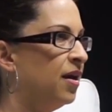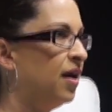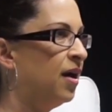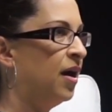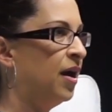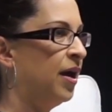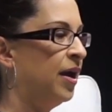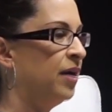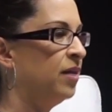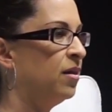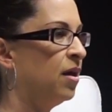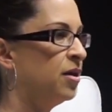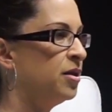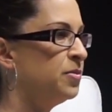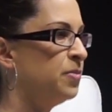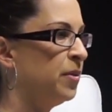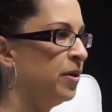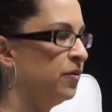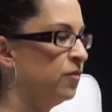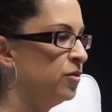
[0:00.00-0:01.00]
I
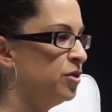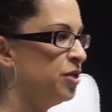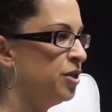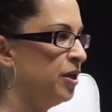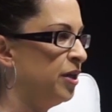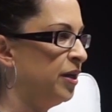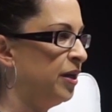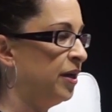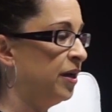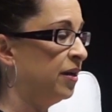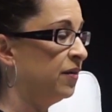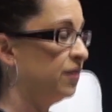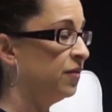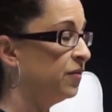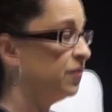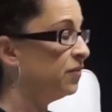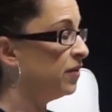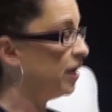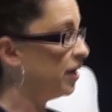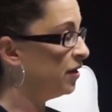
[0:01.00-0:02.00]
lost my virginity
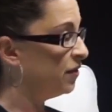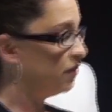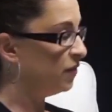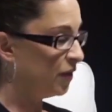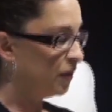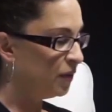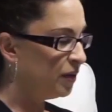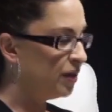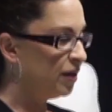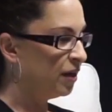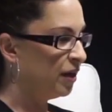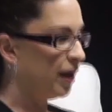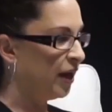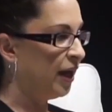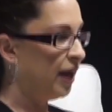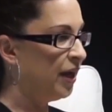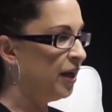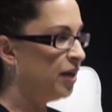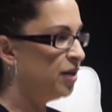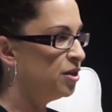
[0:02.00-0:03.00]
at a very young
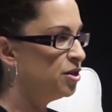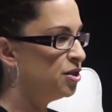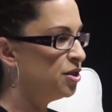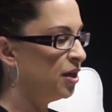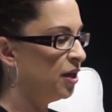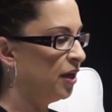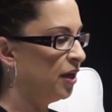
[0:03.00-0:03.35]
age,